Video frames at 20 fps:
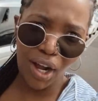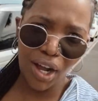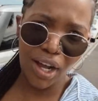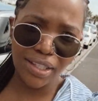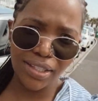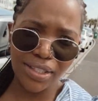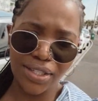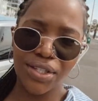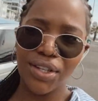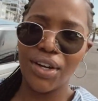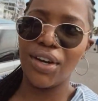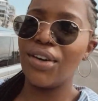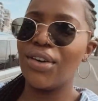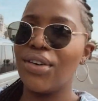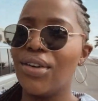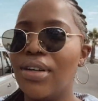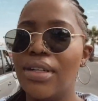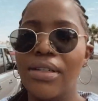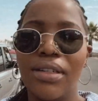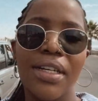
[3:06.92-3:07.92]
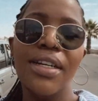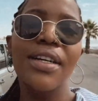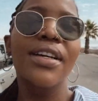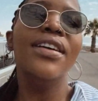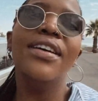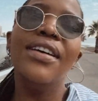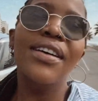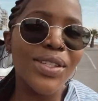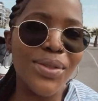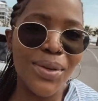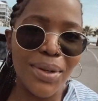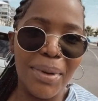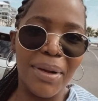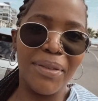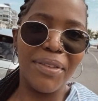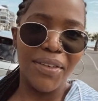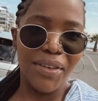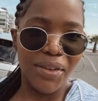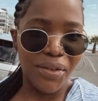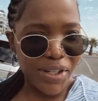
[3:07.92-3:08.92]
hot. So it's one of my
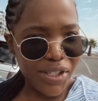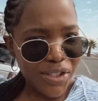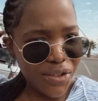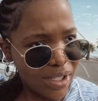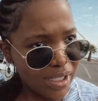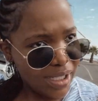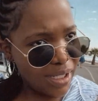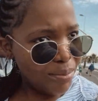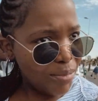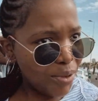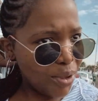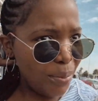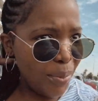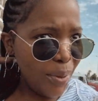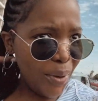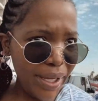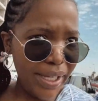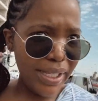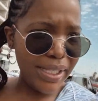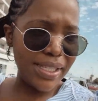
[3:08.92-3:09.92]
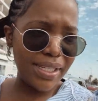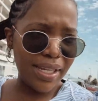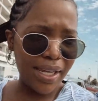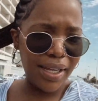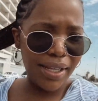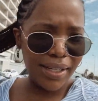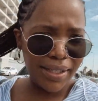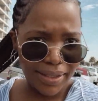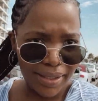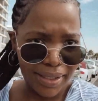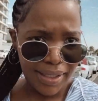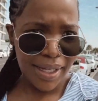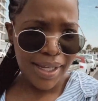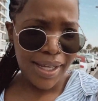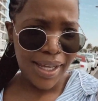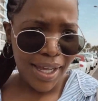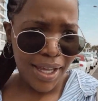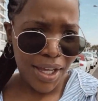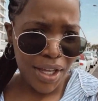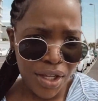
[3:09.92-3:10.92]
favorite restaurants in Mill Point.
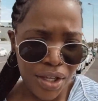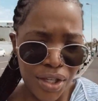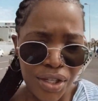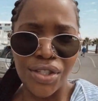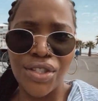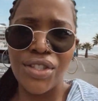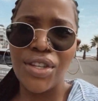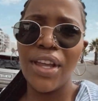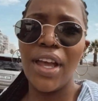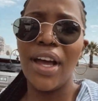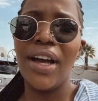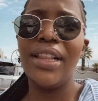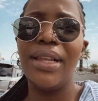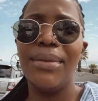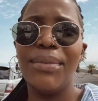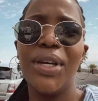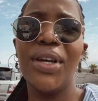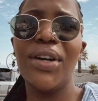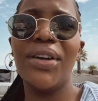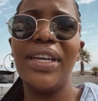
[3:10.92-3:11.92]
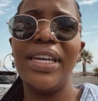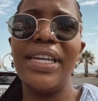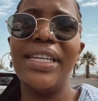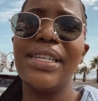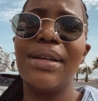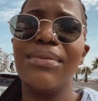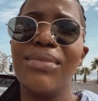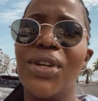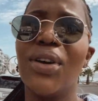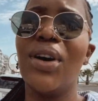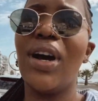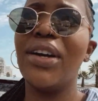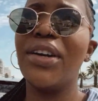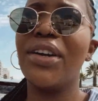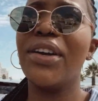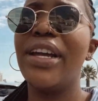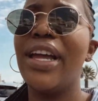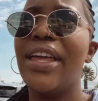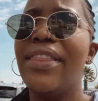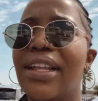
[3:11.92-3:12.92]
So yeah, let me go eat. I'm so
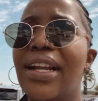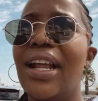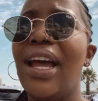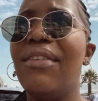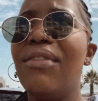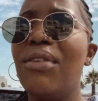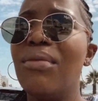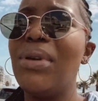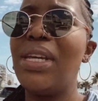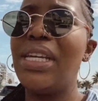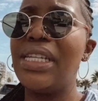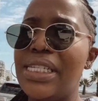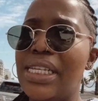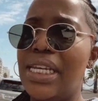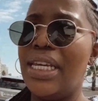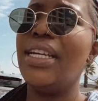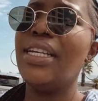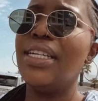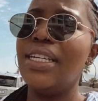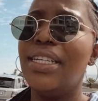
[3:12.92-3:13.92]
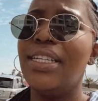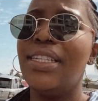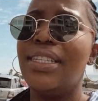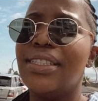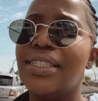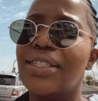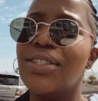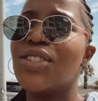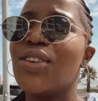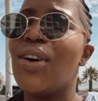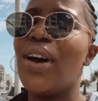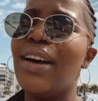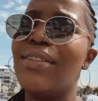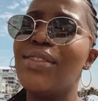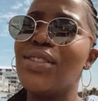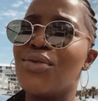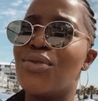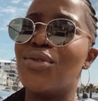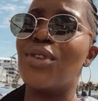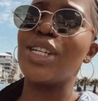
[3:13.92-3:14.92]
hungry. And then I have a meeting. So I
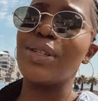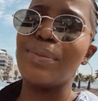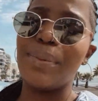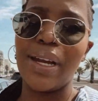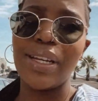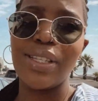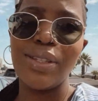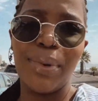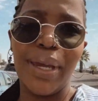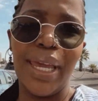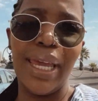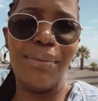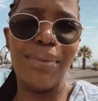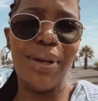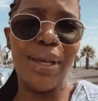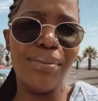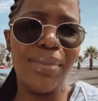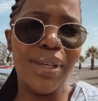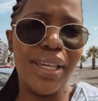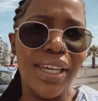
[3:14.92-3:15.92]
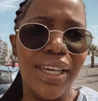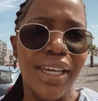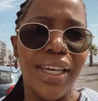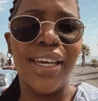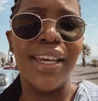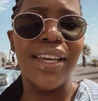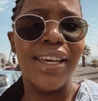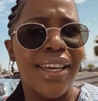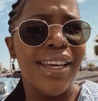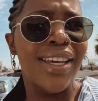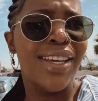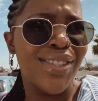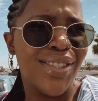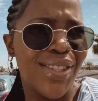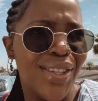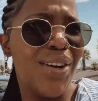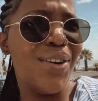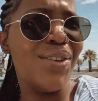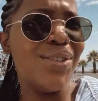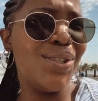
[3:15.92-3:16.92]
have to rush back to my Airbnb to
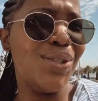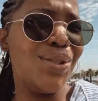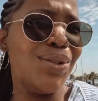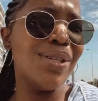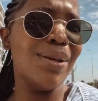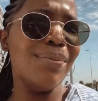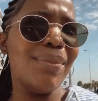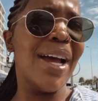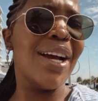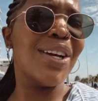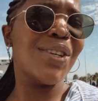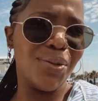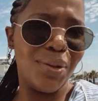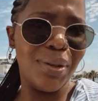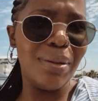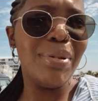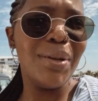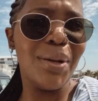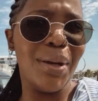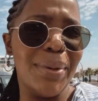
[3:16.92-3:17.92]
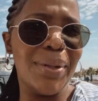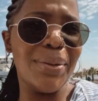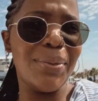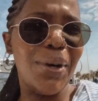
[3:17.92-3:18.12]
go do some actual employment